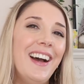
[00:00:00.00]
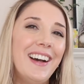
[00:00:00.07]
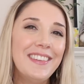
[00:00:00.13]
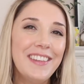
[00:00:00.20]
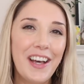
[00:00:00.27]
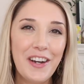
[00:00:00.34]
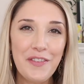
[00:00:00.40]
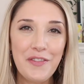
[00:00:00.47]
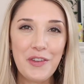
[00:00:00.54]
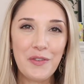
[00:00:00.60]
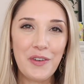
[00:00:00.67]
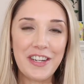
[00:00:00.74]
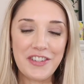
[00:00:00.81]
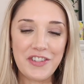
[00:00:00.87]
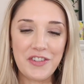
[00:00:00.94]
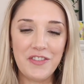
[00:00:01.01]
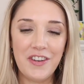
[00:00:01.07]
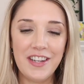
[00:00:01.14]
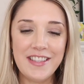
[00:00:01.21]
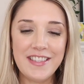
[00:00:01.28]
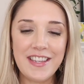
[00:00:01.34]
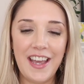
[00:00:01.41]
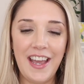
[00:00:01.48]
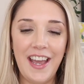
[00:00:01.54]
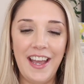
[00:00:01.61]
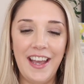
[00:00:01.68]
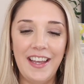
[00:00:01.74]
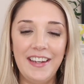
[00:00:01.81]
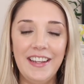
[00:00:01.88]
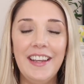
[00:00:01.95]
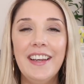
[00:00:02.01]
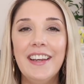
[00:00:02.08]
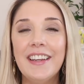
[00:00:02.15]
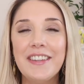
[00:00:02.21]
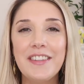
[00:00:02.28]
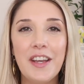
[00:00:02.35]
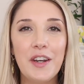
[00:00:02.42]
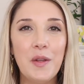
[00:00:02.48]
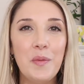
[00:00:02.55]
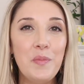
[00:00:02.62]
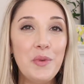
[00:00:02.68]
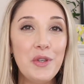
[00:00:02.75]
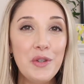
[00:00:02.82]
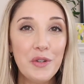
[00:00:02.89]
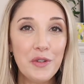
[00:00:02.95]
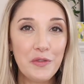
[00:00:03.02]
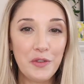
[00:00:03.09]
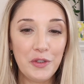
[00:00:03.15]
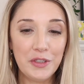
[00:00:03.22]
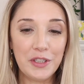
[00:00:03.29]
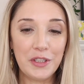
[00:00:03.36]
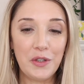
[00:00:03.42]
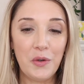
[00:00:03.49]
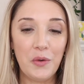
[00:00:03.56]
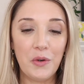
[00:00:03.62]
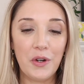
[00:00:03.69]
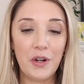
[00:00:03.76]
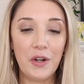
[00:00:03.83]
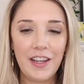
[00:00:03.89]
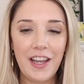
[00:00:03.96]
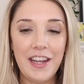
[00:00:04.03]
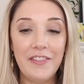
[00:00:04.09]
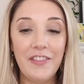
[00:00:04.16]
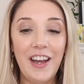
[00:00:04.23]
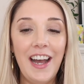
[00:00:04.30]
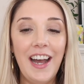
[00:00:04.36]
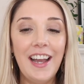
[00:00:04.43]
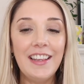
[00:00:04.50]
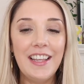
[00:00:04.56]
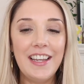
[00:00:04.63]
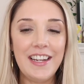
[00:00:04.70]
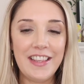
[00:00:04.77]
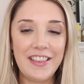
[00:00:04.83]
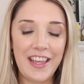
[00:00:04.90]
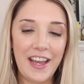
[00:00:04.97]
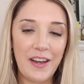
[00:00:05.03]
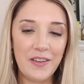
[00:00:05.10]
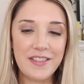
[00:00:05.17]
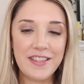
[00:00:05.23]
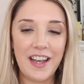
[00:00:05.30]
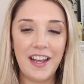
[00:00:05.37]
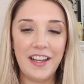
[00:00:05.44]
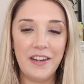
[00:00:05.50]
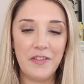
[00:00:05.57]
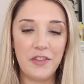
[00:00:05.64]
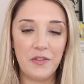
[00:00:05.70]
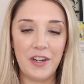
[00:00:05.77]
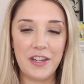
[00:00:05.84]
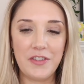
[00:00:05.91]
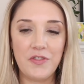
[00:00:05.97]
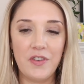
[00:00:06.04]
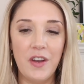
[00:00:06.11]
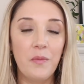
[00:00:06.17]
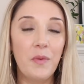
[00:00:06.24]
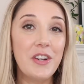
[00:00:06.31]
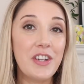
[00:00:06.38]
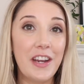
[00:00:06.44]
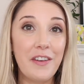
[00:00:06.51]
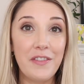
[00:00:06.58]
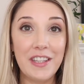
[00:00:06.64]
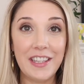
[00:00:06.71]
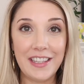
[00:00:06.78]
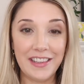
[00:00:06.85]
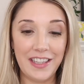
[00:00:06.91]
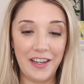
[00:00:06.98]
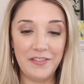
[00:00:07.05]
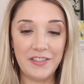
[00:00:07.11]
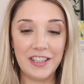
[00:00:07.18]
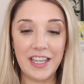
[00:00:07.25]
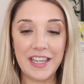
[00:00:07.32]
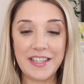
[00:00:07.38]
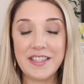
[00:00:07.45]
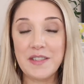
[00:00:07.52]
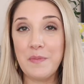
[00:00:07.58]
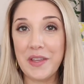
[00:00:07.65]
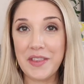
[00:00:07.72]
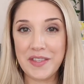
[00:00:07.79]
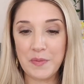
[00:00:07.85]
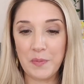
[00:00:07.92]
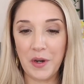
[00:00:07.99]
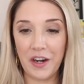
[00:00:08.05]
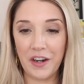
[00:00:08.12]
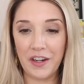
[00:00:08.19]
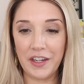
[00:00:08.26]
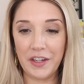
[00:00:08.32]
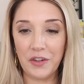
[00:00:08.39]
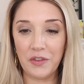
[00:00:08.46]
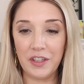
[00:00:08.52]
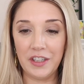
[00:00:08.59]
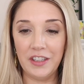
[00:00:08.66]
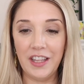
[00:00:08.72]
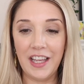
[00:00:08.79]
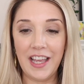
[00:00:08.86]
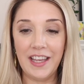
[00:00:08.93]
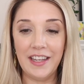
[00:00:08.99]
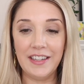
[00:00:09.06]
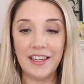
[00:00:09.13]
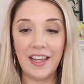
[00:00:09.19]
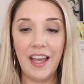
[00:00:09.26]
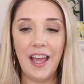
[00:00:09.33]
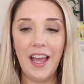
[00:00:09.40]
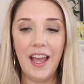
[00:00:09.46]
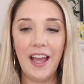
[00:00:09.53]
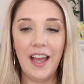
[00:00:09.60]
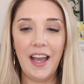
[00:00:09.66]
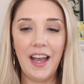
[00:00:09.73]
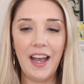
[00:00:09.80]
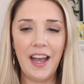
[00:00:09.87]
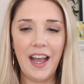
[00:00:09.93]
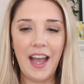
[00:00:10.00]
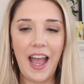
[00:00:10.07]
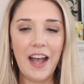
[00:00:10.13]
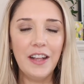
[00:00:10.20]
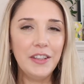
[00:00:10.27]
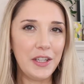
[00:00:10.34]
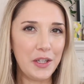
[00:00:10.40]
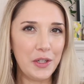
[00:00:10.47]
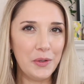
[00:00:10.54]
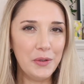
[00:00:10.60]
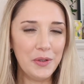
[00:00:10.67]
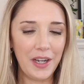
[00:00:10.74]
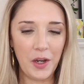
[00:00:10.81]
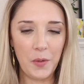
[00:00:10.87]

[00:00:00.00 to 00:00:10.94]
A lot of the restaurants had done beautiful decor, kind of highlighting the outside of the restaurant, which I really loved, like Smith's Bar and Grill and uh, Aliu.